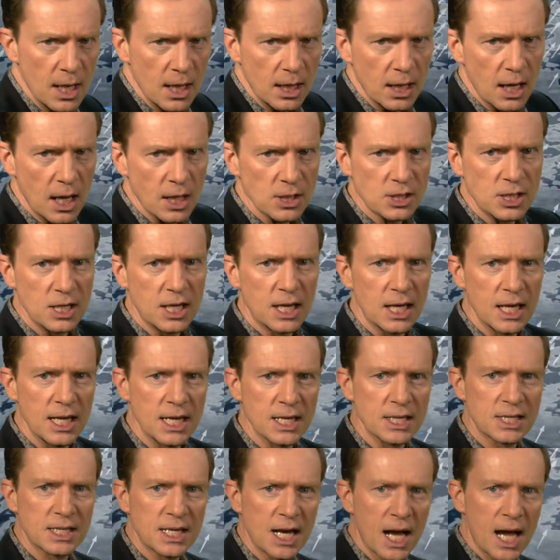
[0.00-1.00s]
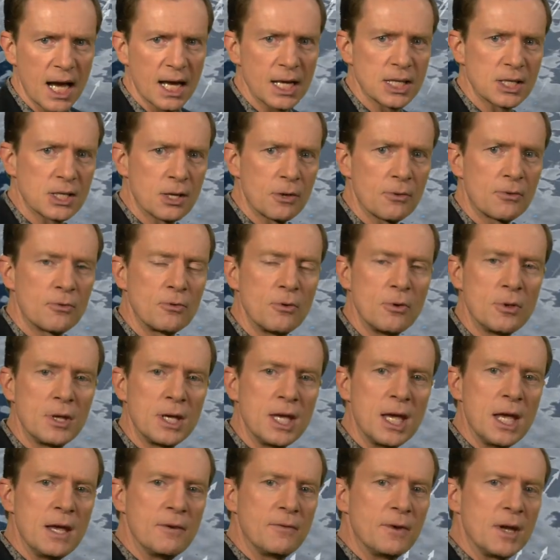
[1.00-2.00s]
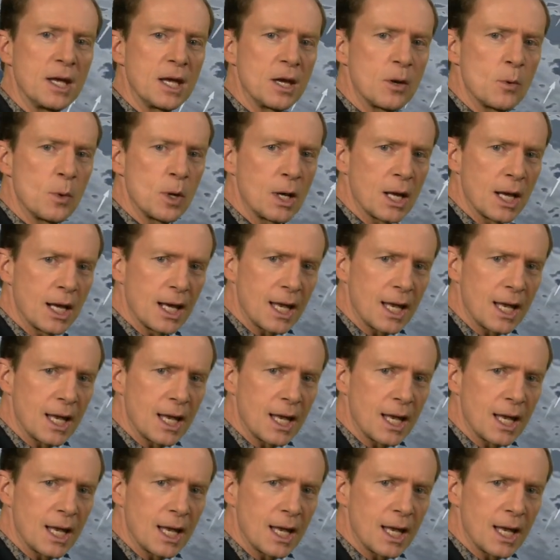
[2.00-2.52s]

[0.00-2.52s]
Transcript: Largely clear skies through the evening will